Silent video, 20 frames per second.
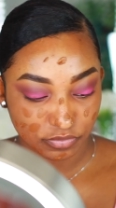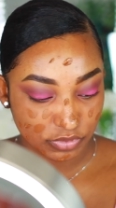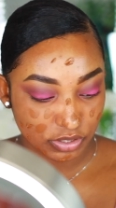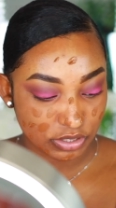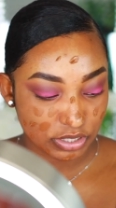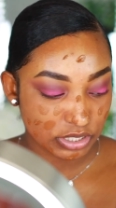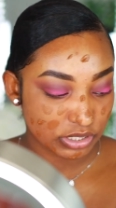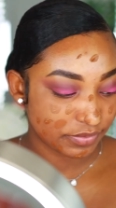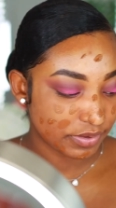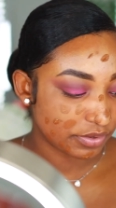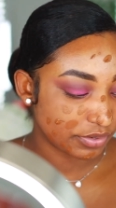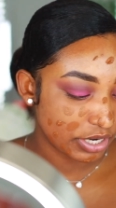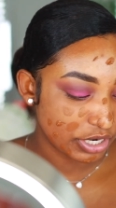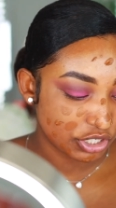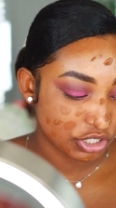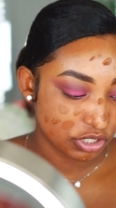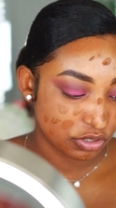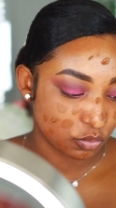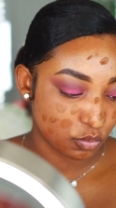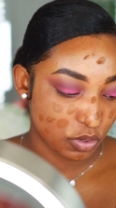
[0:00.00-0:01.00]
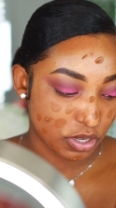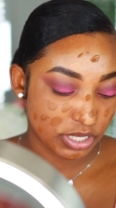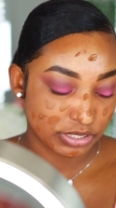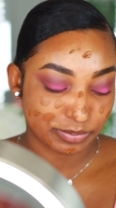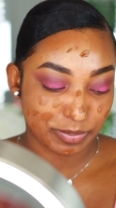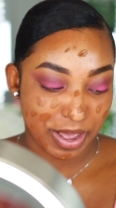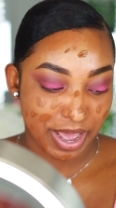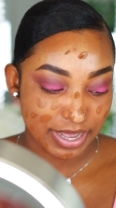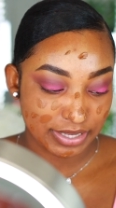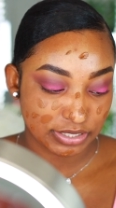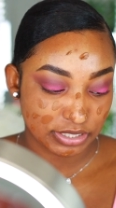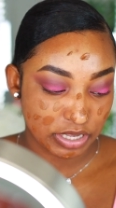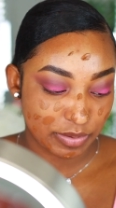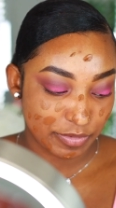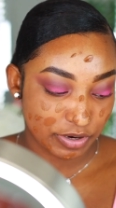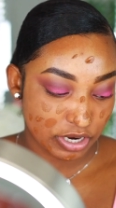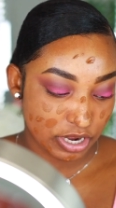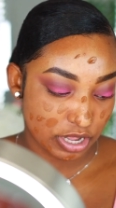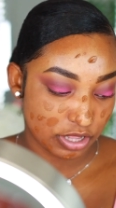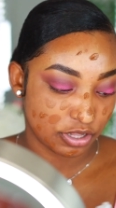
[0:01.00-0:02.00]
And this foundation was my
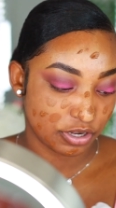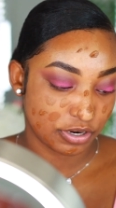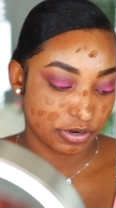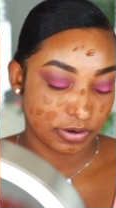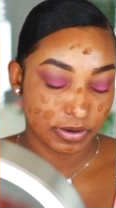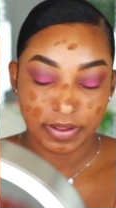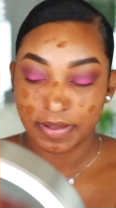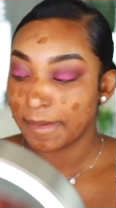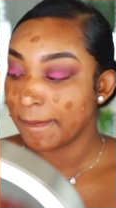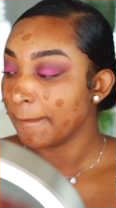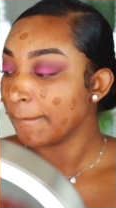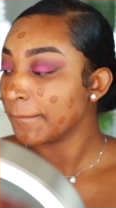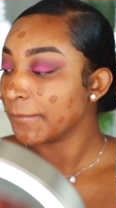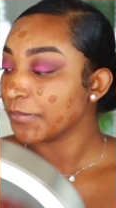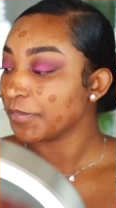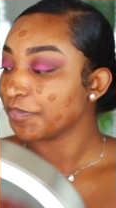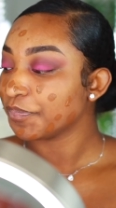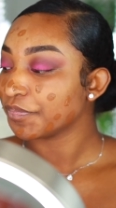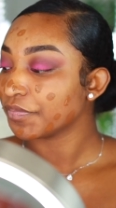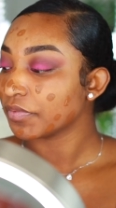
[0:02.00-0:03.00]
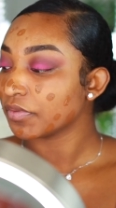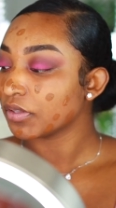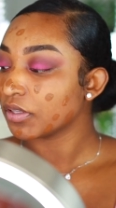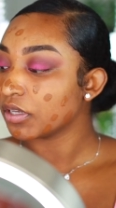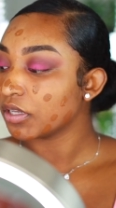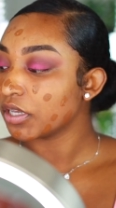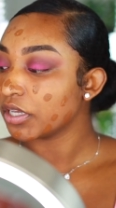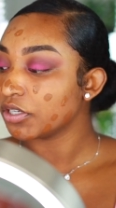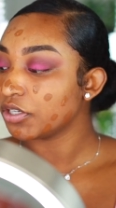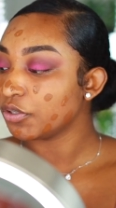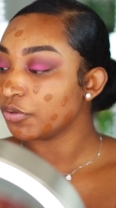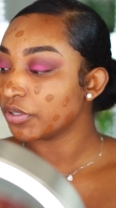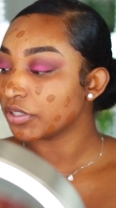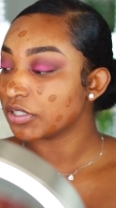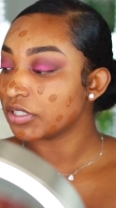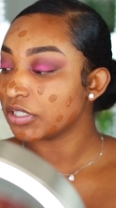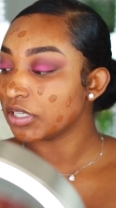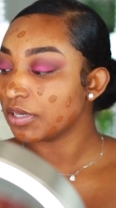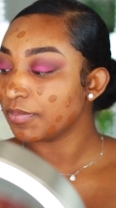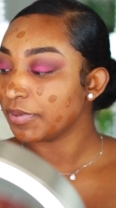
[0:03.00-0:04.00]
summer color. And you
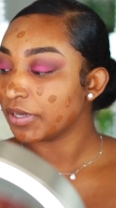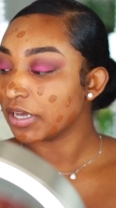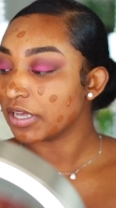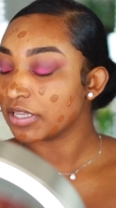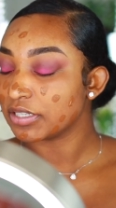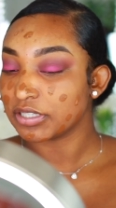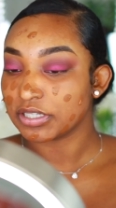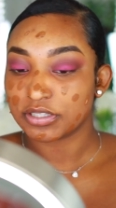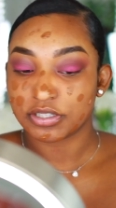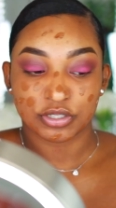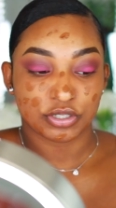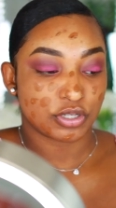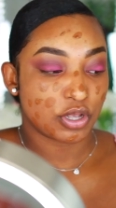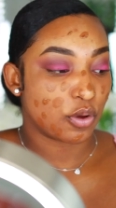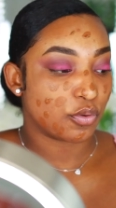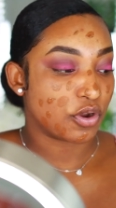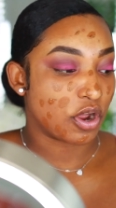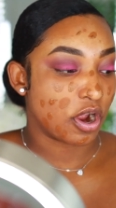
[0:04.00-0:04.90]
can see because it's so